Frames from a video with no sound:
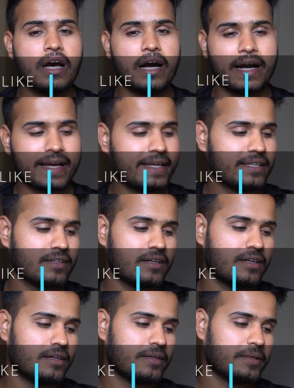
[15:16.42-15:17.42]
Again,
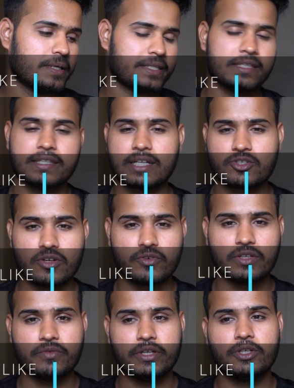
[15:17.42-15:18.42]
I think that's all for
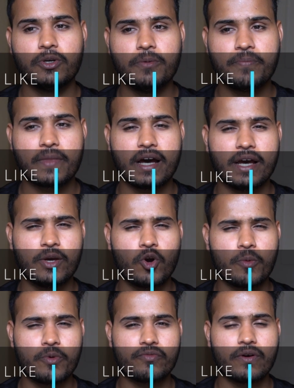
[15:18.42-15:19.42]
the video. I
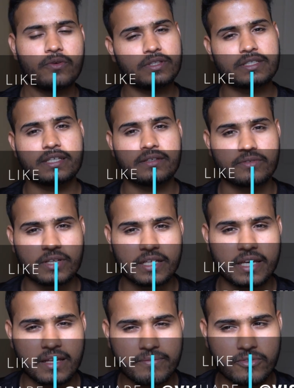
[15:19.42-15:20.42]
hope you found this really
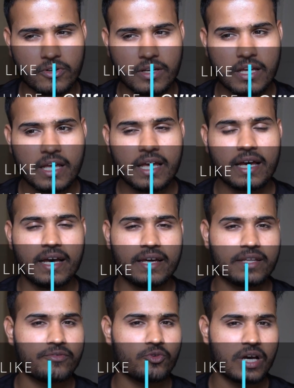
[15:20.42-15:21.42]
helpful,
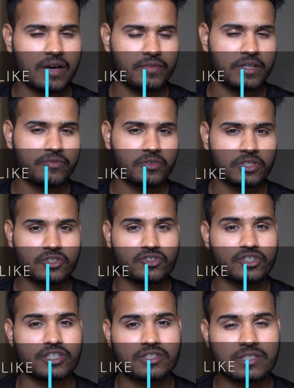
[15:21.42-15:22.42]
and if you have any further
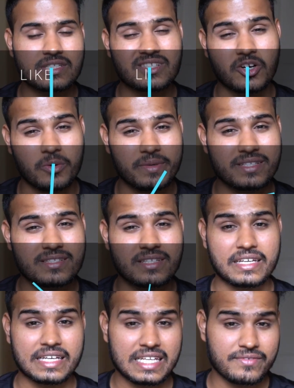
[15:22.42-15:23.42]
suggestions,
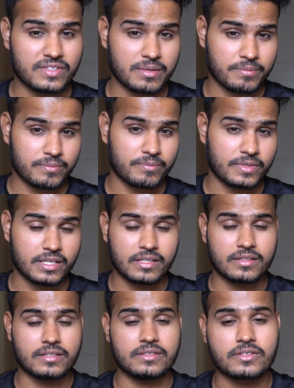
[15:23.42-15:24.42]
comments, leave them
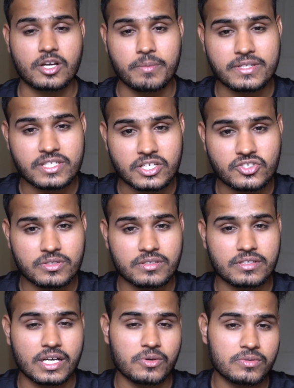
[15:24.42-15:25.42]
in the comment
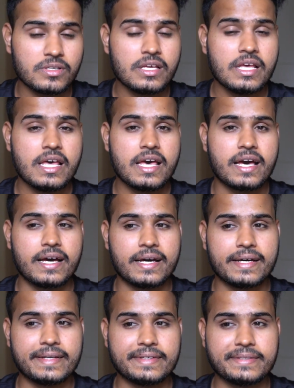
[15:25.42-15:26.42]
section down.
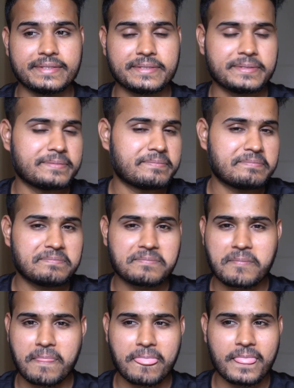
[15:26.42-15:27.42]
And
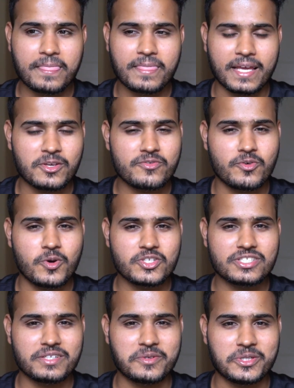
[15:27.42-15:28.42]
thank you for
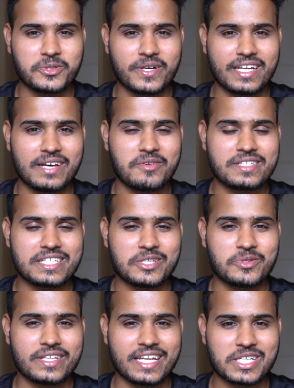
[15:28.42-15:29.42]
watching the video, and I will see
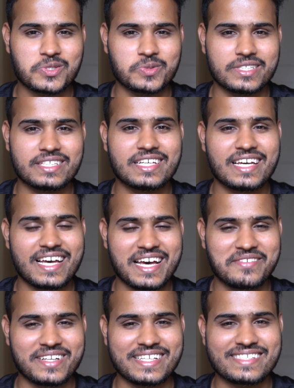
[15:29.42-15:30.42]
you in the next one.
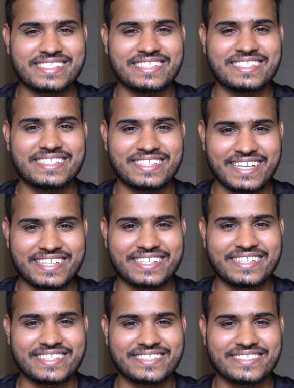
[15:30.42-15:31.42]
Have a nice day. Take
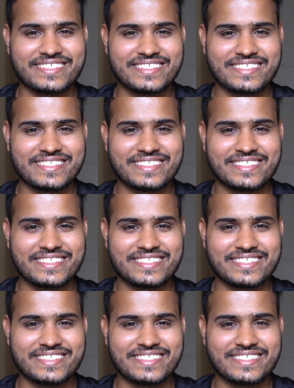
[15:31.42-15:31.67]
care.